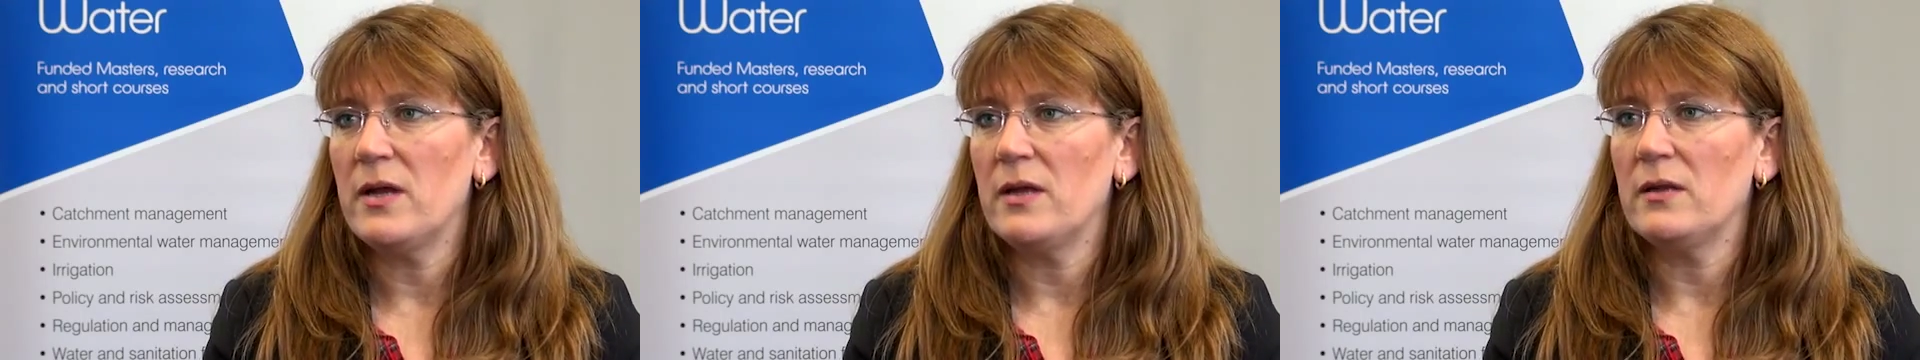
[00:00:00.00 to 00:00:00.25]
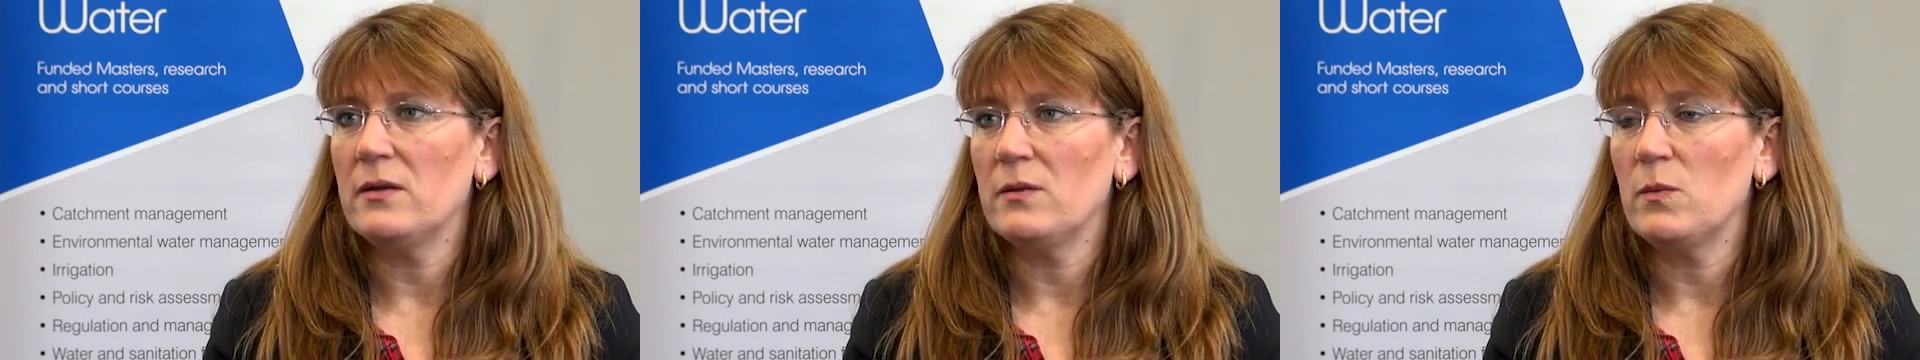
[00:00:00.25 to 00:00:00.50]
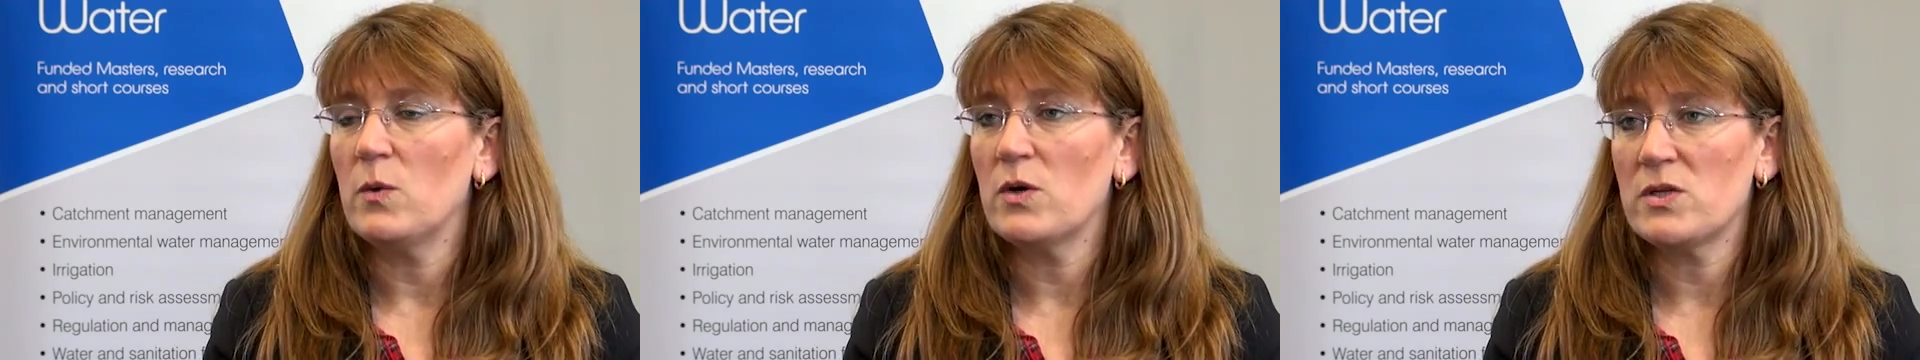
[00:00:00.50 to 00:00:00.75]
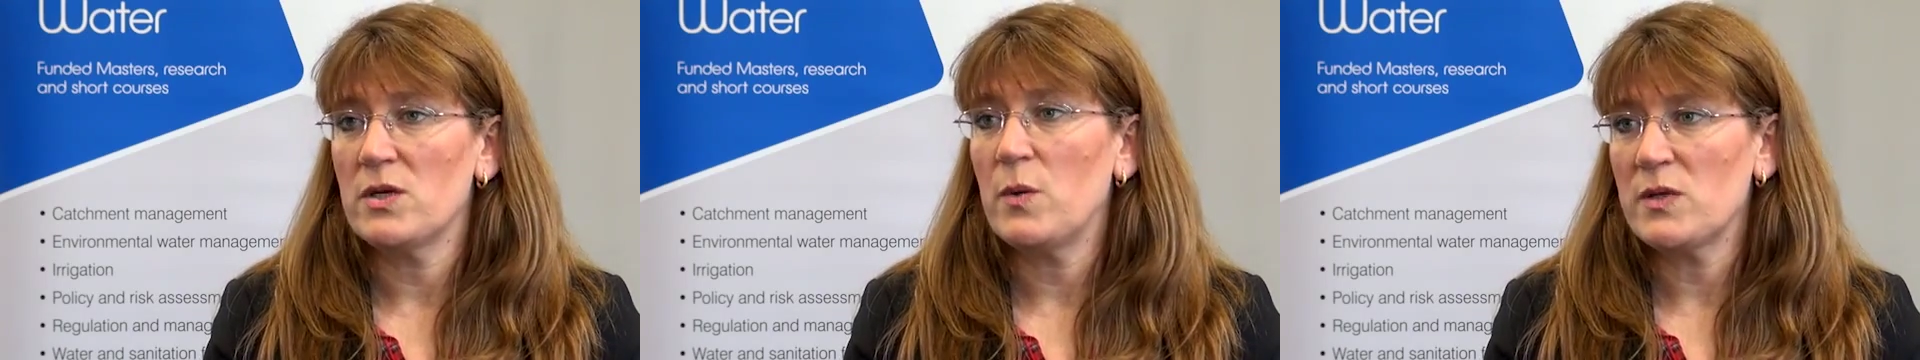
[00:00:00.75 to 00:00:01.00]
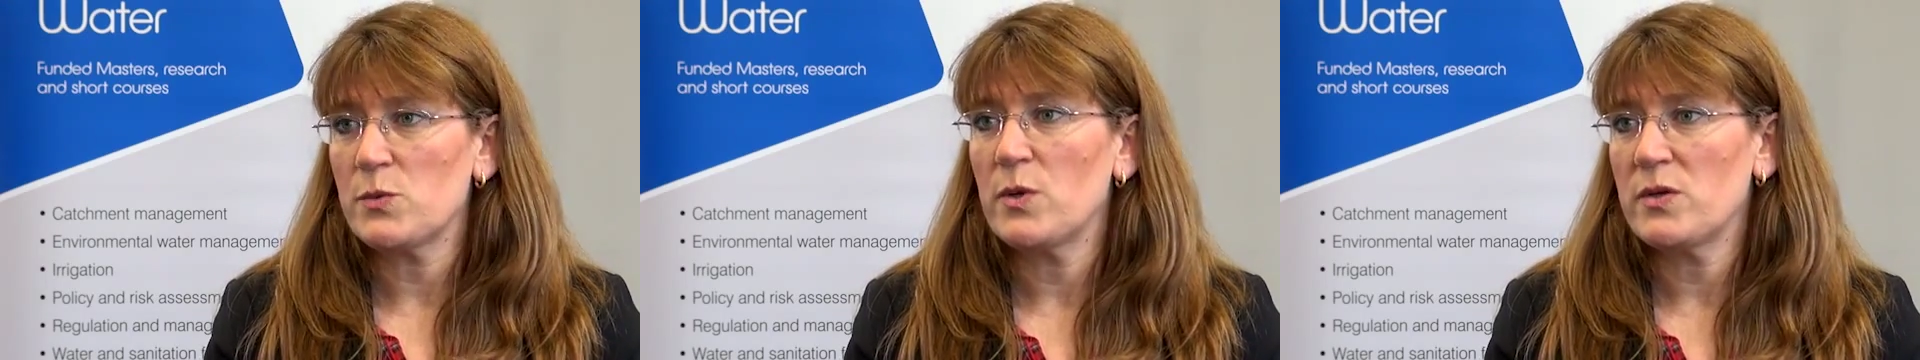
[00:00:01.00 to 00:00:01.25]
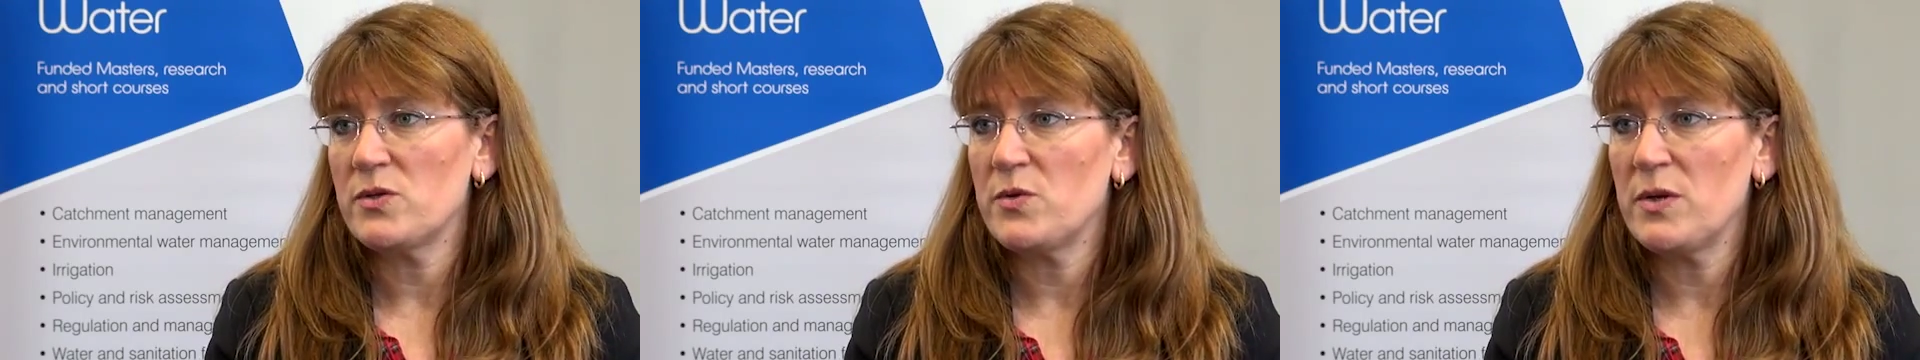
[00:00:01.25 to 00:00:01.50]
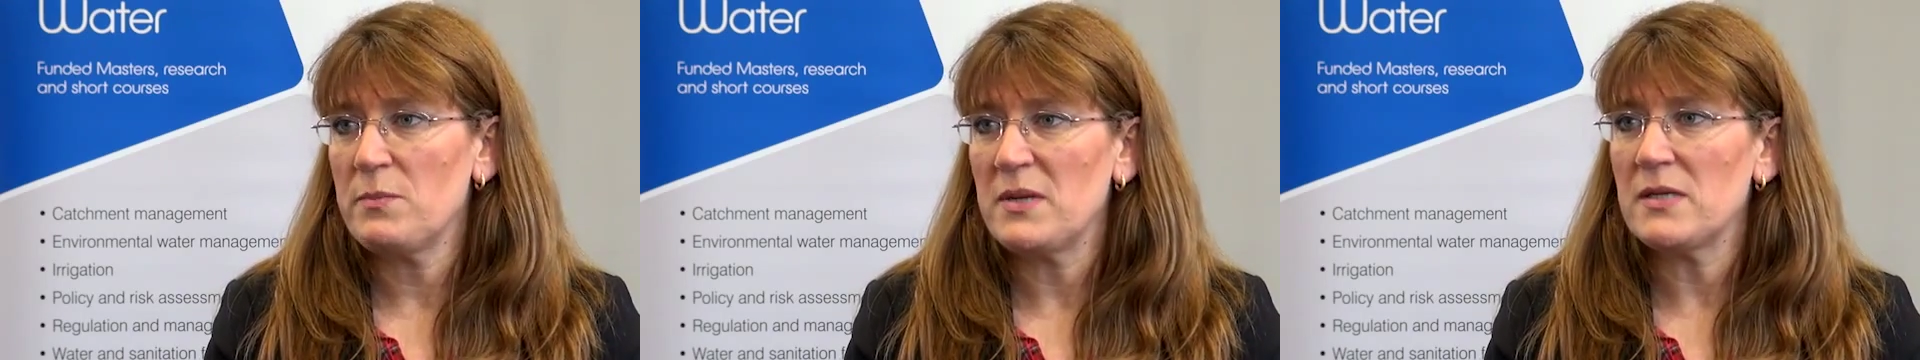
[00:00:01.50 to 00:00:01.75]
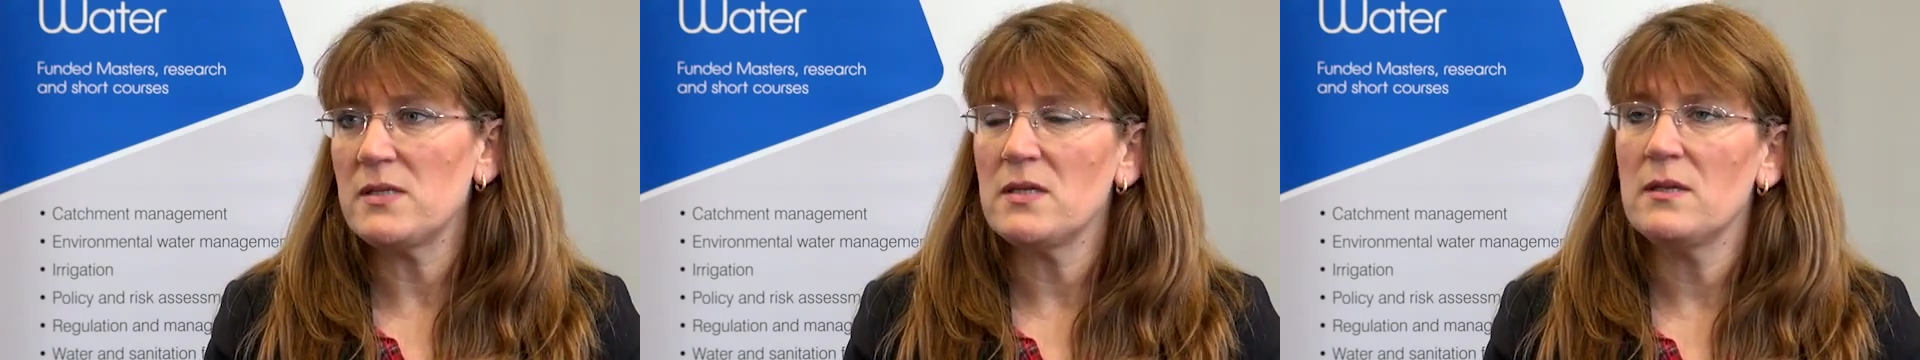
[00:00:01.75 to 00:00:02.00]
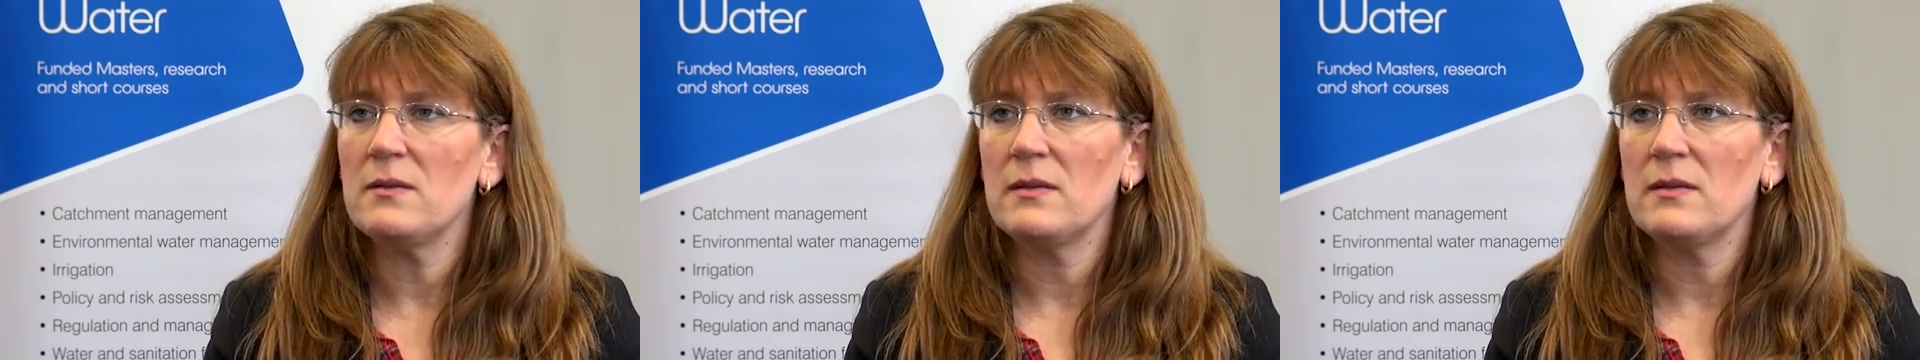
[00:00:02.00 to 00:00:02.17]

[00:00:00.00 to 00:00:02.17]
in water and wastewater treatment.